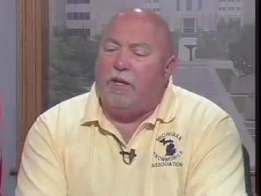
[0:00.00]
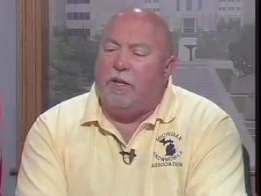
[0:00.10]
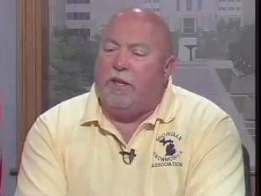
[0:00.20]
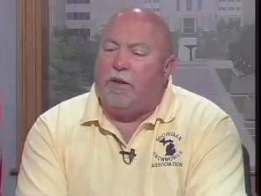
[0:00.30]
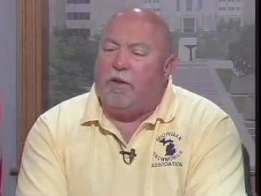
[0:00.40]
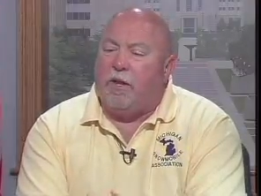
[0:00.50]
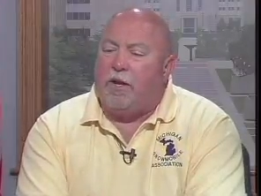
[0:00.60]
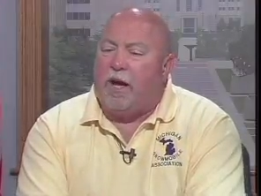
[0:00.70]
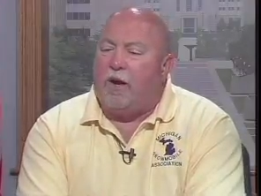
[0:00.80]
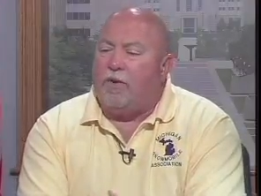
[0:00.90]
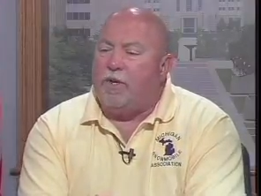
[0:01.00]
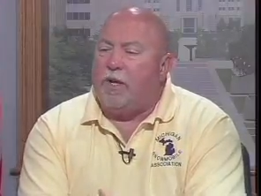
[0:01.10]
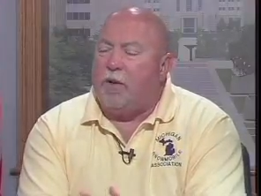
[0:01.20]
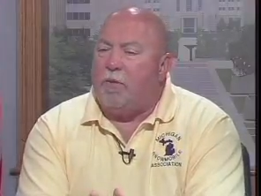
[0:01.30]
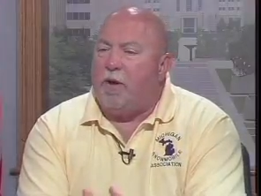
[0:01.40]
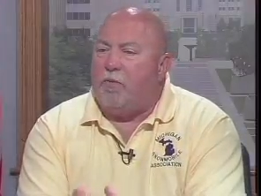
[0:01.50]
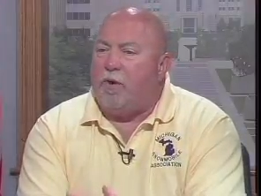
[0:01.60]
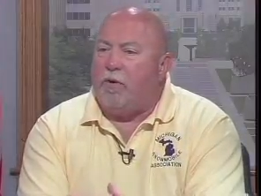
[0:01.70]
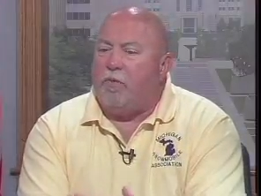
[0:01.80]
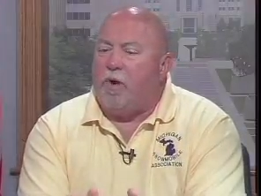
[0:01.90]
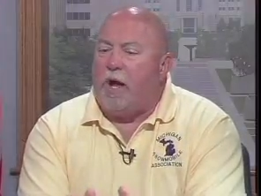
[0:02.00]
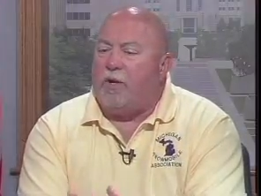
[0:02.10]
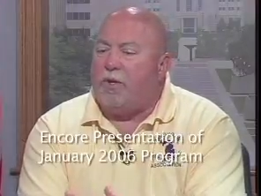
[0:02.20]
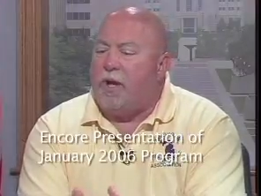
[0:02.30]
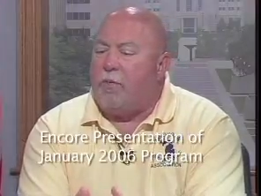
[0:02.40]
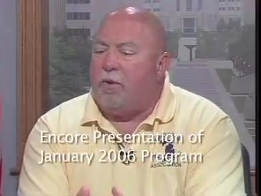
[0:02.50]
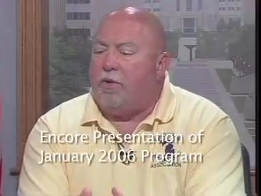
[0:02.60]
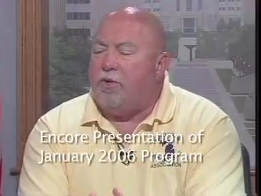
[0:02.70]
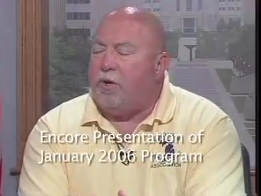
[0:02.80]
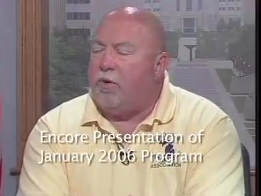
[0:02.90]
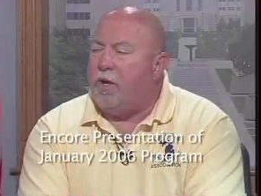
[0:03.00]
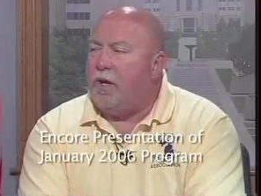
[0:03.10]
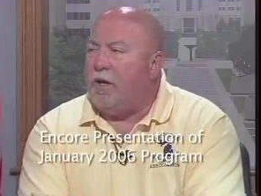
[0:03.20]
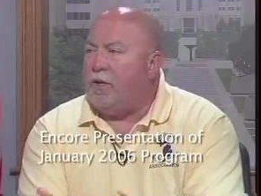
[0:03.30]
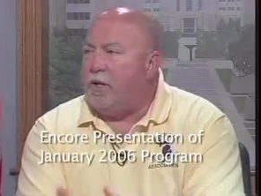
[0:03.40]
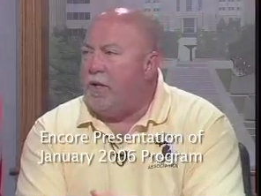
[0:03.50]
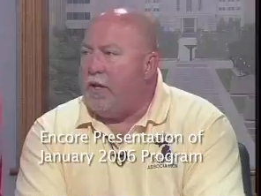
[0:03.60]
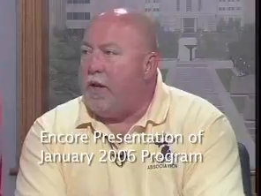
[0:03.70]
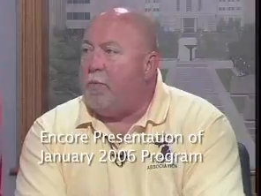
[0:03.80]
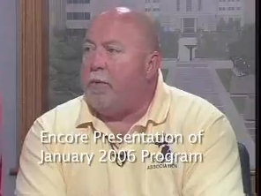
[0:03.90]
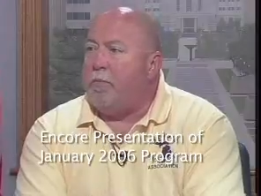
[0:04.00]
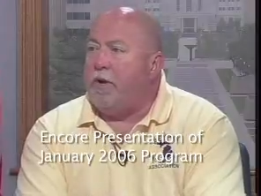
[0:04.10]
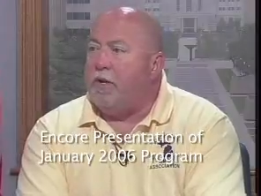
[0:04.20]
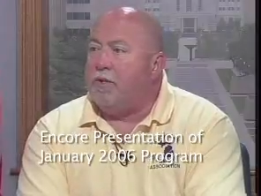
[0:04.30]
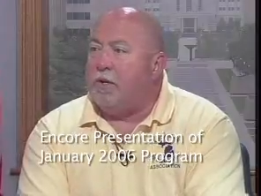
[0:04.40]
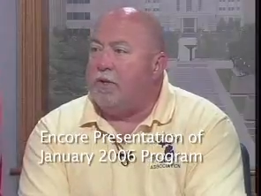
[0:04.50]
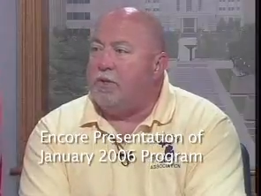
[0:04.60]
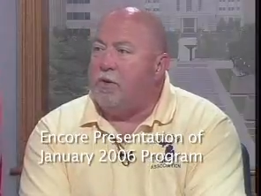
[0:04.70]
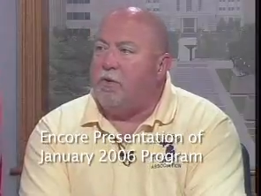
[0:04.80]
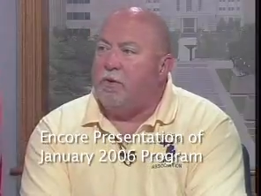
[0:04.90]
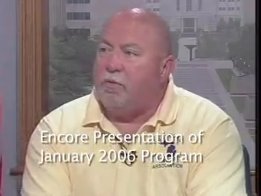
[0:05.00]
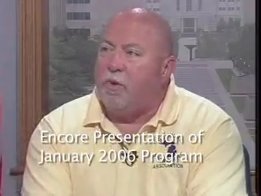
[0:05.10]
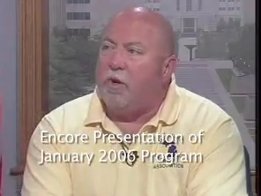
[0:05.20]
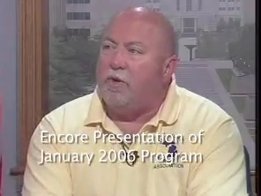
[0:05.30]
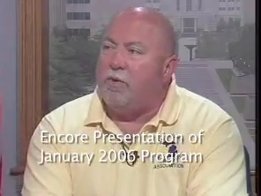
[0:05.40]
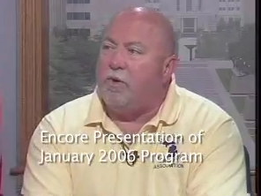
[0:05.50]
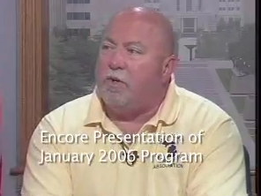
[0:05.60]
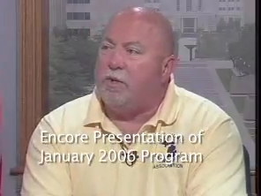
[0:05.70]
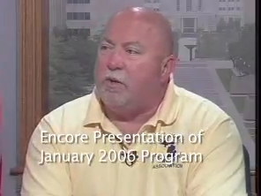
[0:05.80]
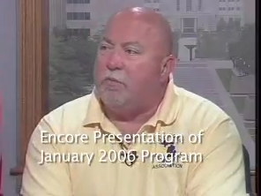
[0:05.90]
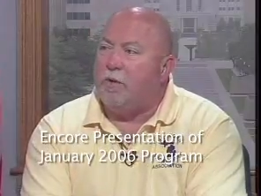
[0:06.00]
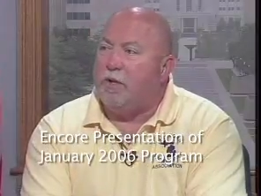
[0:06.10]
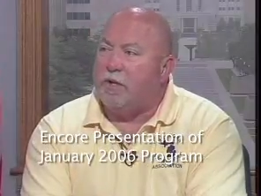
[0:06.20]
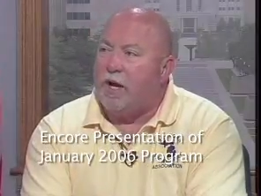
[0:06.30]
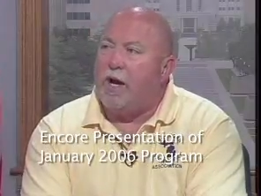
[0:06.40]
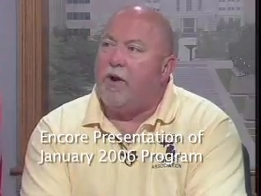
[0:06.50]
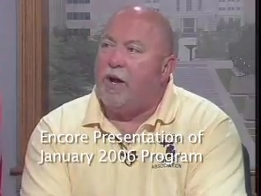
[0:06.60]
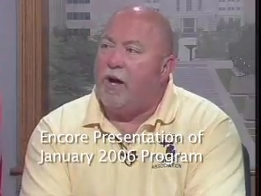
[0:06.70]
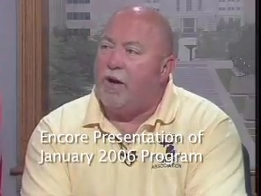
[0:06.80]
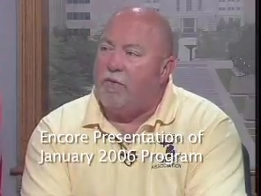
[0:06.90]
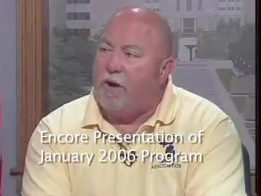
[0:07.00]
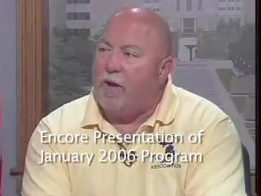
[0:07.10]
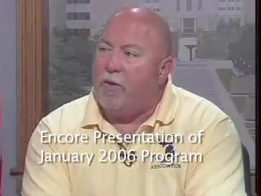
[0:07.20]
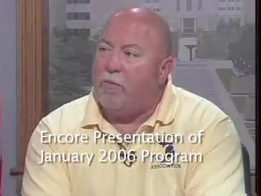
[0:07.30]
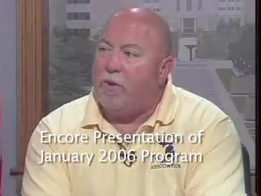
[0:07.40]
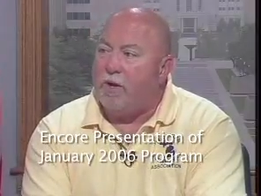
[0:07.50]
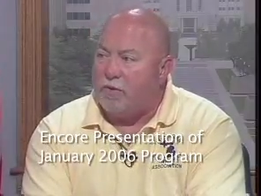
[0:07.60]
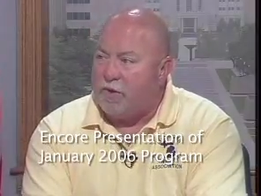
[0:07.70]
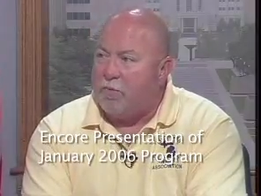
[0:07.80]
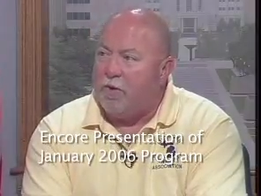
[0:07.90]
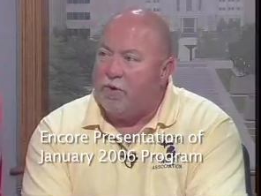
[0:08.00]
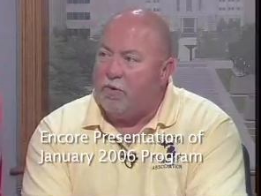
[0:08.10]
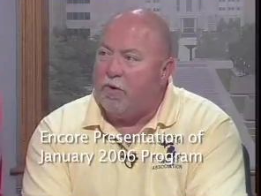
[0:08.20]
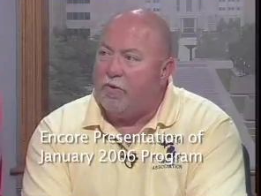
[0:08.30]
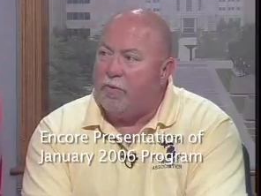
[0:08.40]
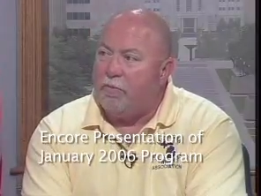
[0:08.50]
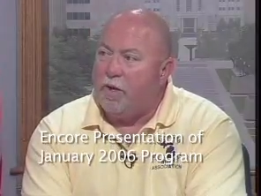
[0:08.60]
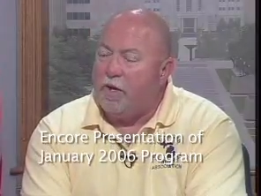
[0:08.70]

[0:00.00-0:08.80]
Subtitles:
The dollars that come in, we're actually able to show that in the Upper Peninsula, winter tourism is a higher dollar volume than summer tourism.